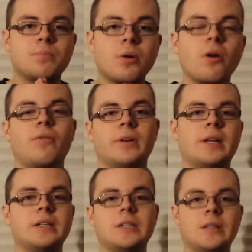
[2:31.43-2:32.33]
perfect
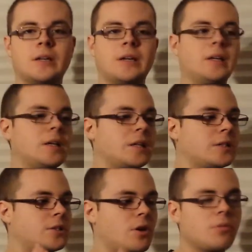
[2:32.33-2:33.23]
as Ethan Hunt. He
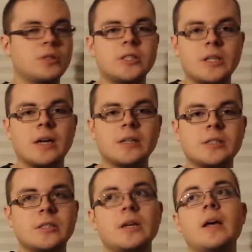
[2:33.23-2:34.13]
does his own
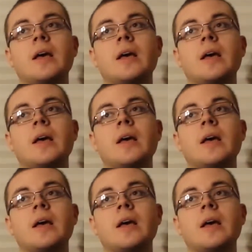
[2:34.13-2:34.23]
stunts.